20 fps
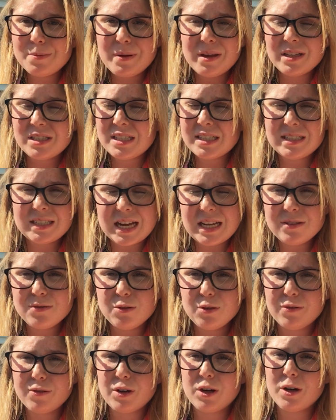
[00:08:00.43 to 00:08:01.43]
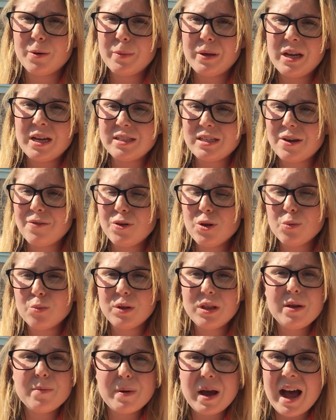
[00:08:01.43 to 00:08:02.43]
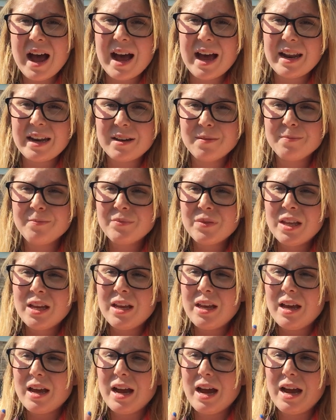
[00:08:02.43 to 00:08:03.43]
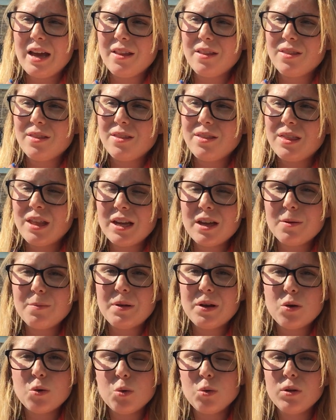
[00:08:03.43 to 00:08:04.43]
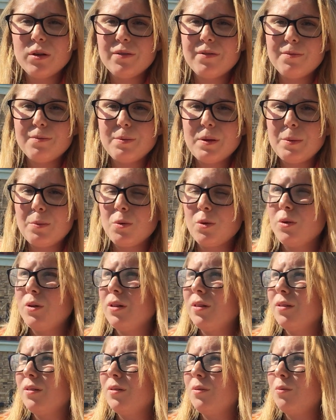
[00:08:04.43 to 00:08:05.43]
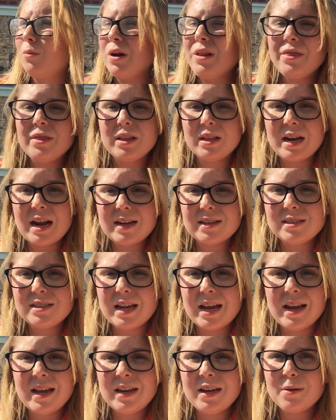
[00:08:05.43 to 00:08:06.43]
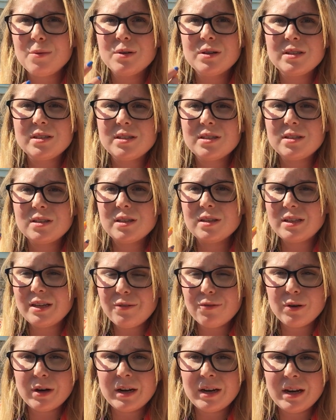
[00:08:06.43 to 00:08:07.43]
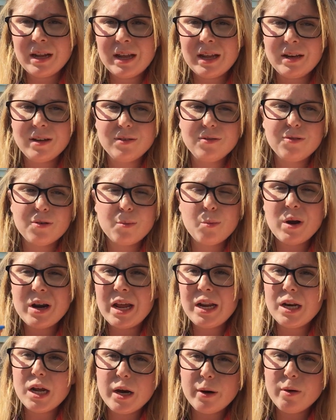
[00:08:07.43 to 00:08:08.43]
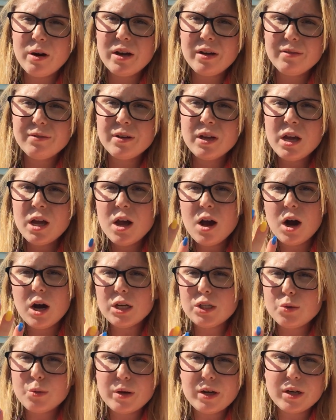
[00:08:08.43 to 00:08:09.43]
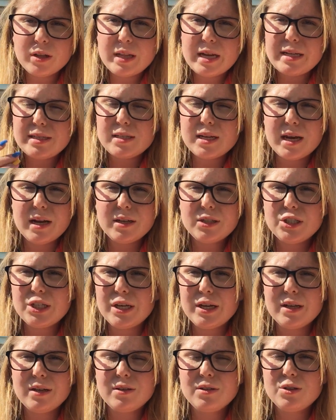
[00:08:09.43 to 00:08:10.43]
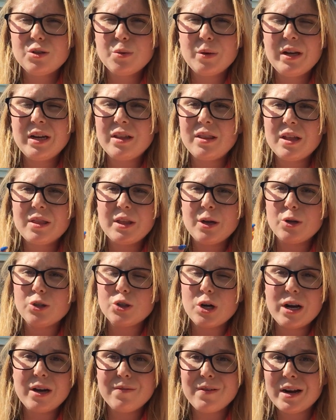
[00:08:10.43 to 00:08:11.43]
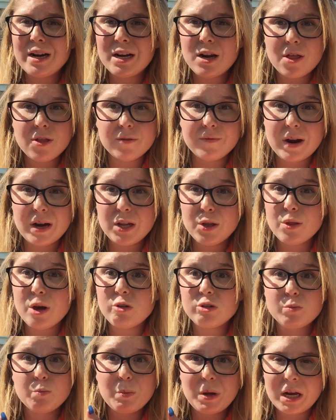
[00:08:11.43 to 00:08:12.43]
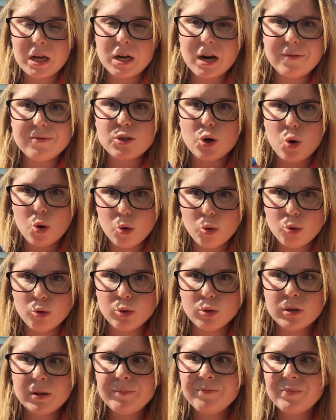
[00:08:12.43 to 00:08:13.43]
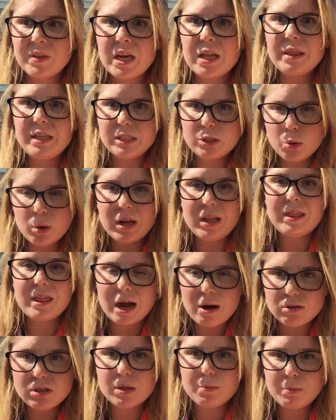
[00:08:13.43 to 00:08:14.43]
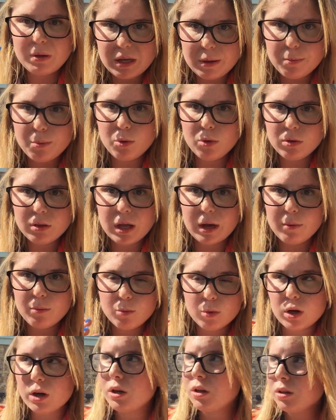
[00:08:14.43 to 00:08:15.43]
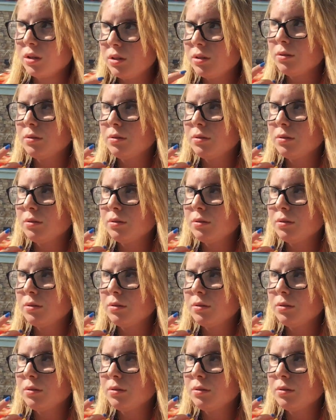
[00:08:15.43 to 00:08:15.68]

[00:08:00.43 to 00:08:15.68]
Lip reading: to be successful for her, because I feel really bad, and I think it'd be cool if people went the next day and it was different. And from what I know of on Twitter, they said she had tweeted that they were trying to find another venue that was big enough to hold the 20,000 people that were